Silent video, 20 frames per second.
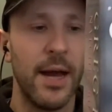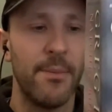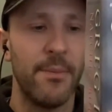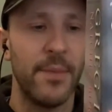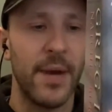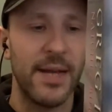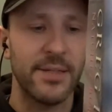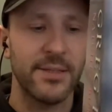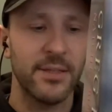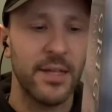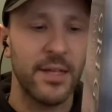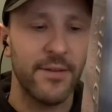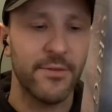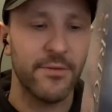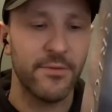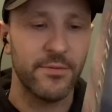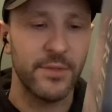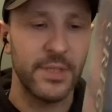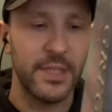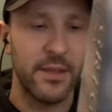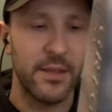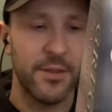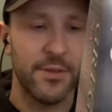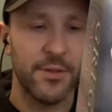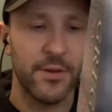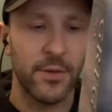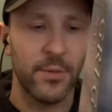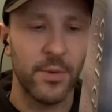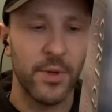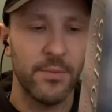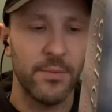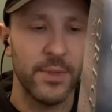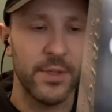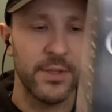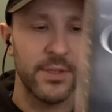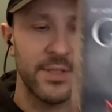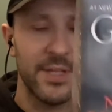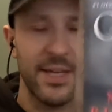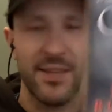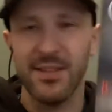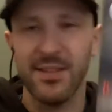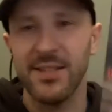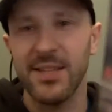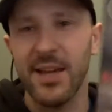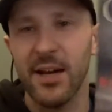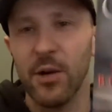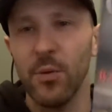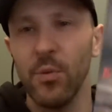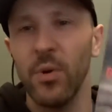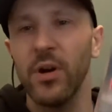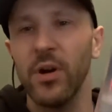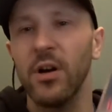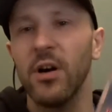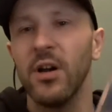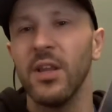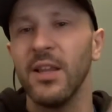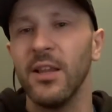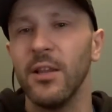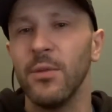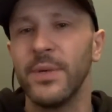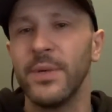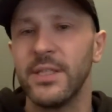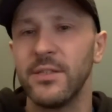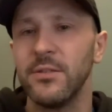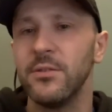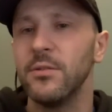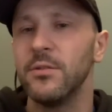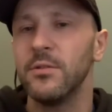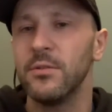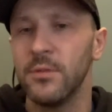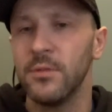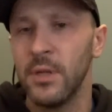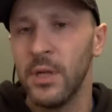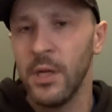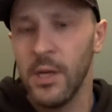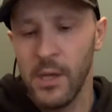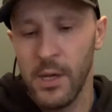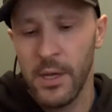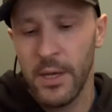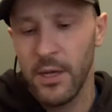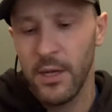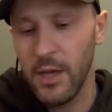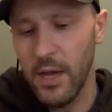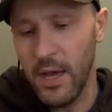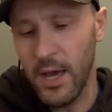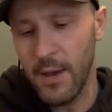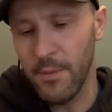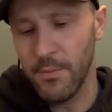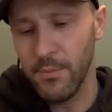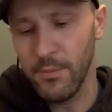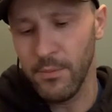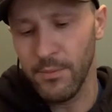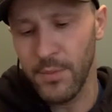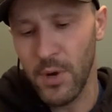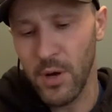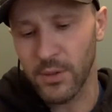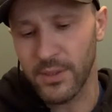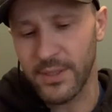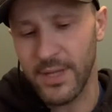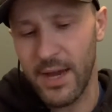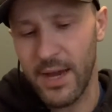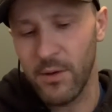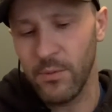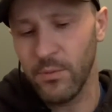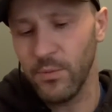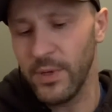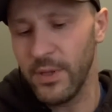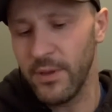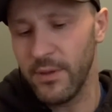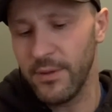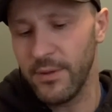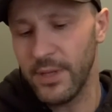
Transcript: I still have to read the third one, but the second one got a little bit too bogged down with